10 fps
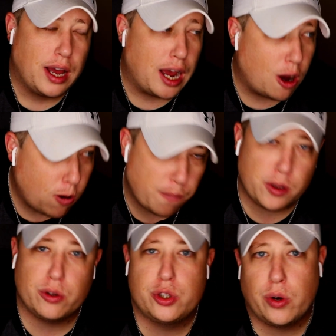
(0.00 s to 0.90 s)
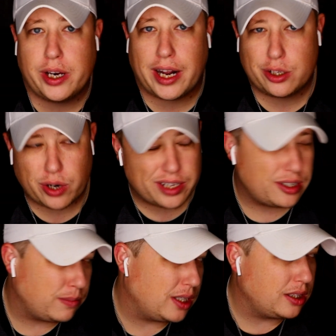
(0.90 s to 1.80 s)
I hope you enjoyed it. I tried
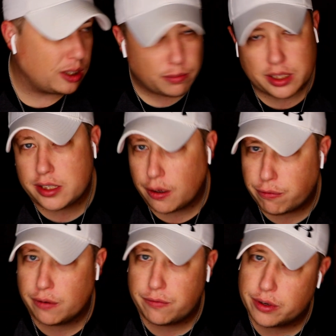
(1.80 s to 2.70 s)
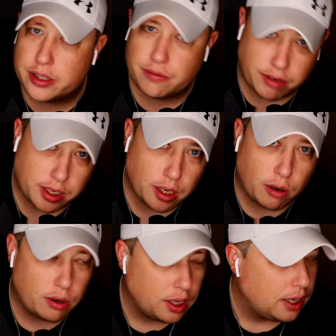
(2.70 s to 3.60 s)
something a little bit different for this video.